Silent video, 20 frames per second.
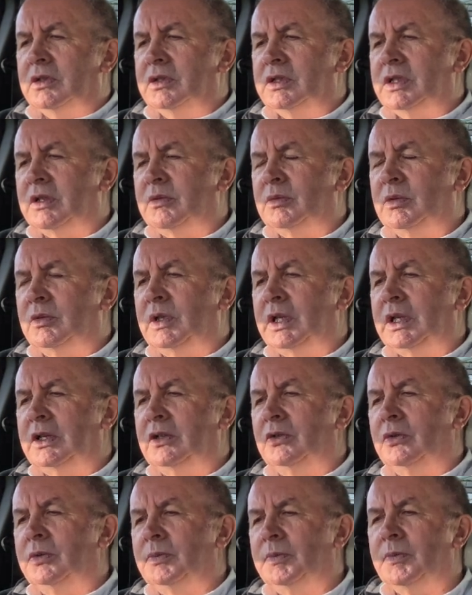terrible
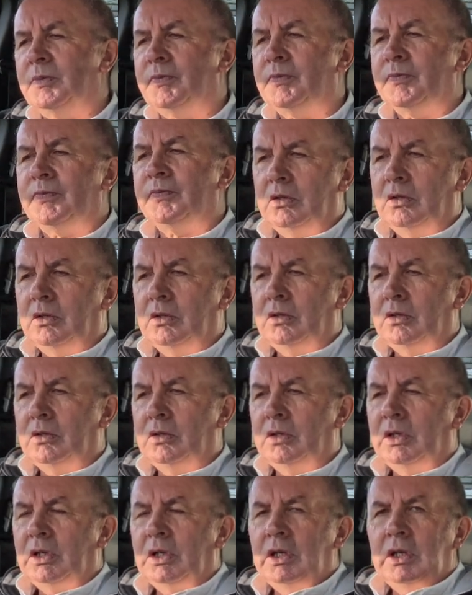record.
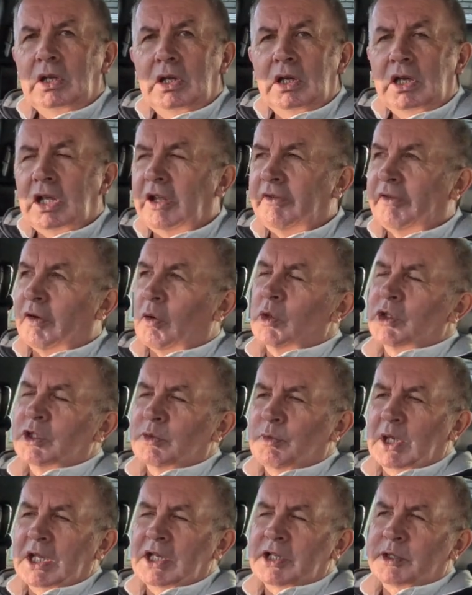If I want to
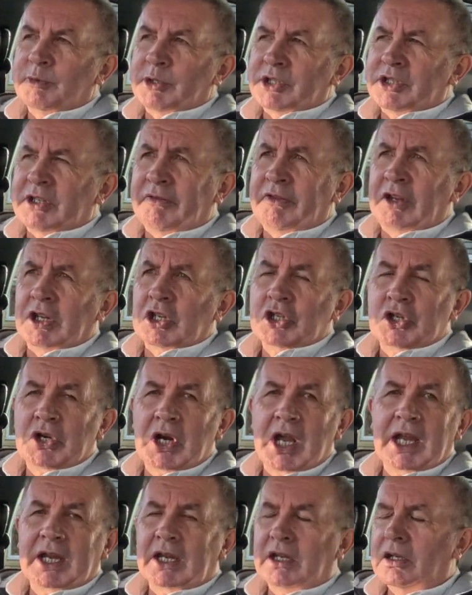play a specific
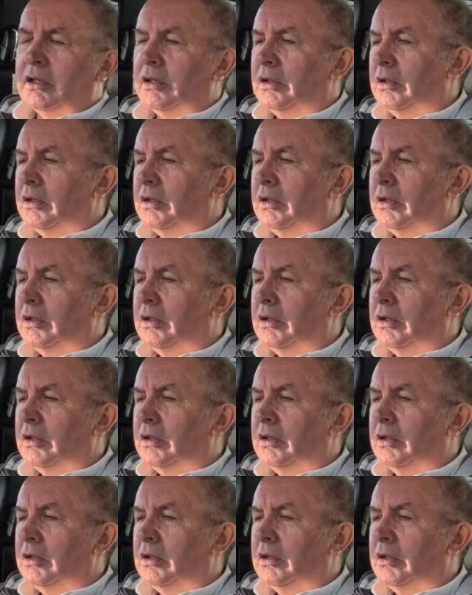track,